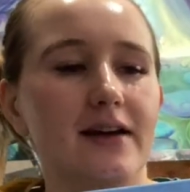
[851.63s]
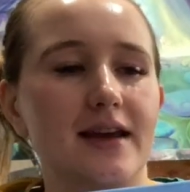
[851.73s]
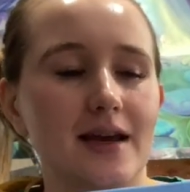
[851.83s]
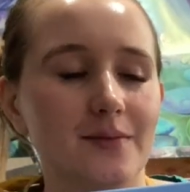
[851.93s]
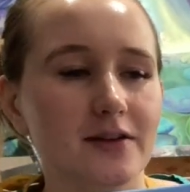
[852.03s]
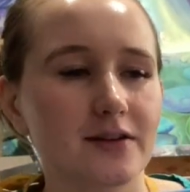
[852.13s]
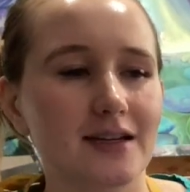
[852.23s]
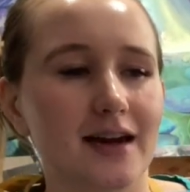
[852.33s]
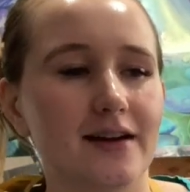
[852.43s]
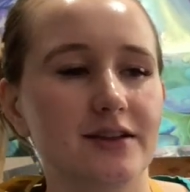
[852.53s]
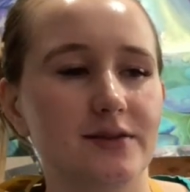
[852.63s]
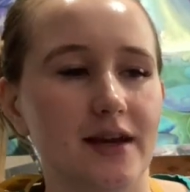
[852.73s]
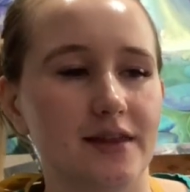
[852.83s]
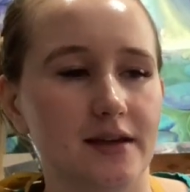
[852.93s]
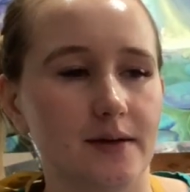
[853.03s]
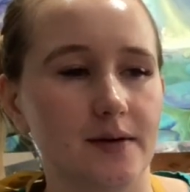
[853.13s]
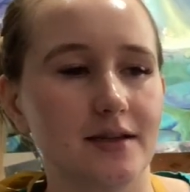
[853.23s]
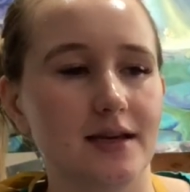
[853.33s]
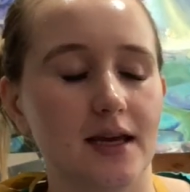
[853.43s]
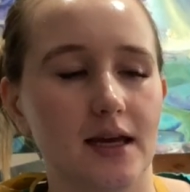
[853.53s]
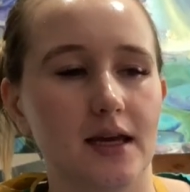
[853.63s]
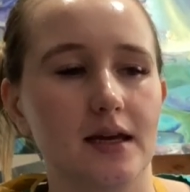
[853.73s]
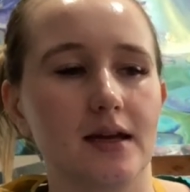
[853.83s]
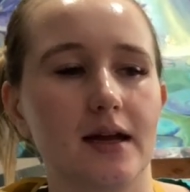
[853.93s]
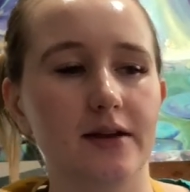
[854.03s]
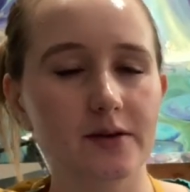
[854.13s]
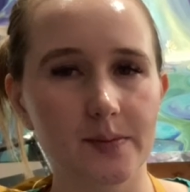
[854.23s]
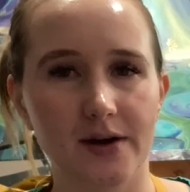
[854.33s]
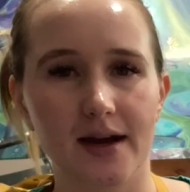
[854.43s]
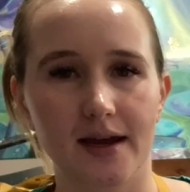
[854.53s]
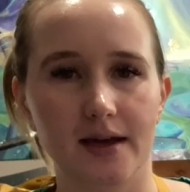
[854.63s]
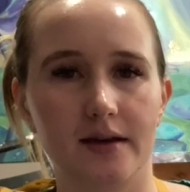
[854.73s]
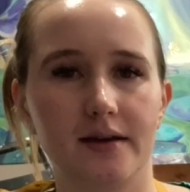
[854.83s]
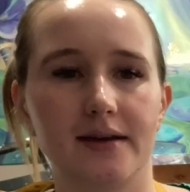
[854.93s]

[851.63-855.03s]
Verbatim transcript: I am a little tired, so I think I'm gonna take a little break.